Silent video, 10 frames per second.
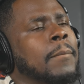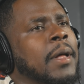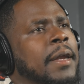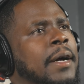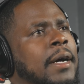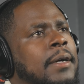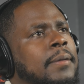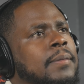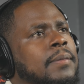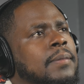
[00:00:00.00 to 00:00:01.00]
And um,
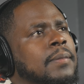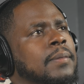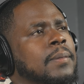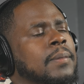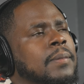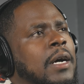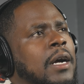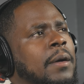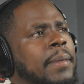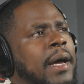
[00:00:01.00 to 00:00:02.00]
I
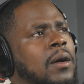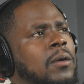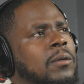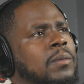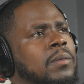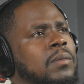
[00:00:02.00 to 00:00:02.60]
come back home.